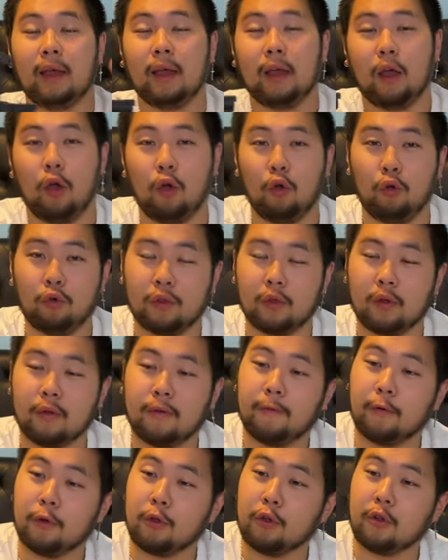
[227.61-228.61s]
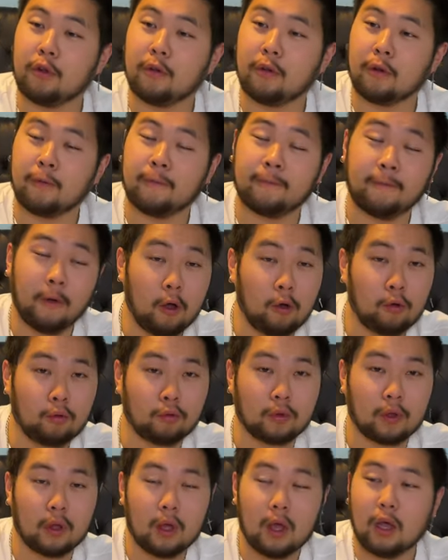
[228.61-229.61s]
holder for your
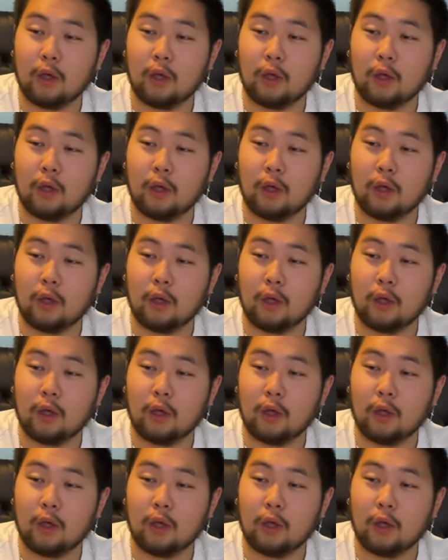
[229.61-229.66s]
phone.